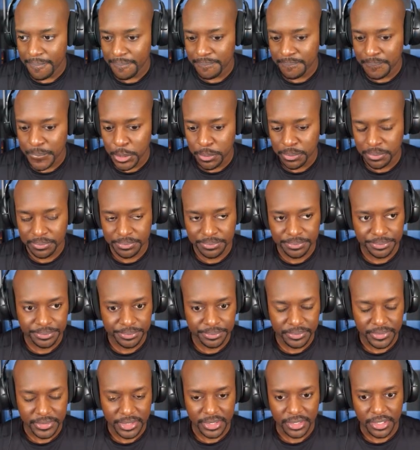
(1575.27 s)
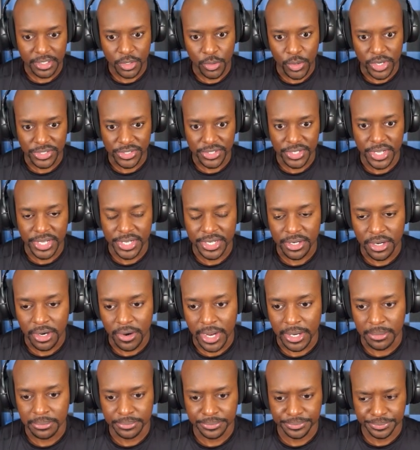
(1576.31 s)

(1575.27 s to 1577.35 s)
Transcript: Boop. Quest done. All right.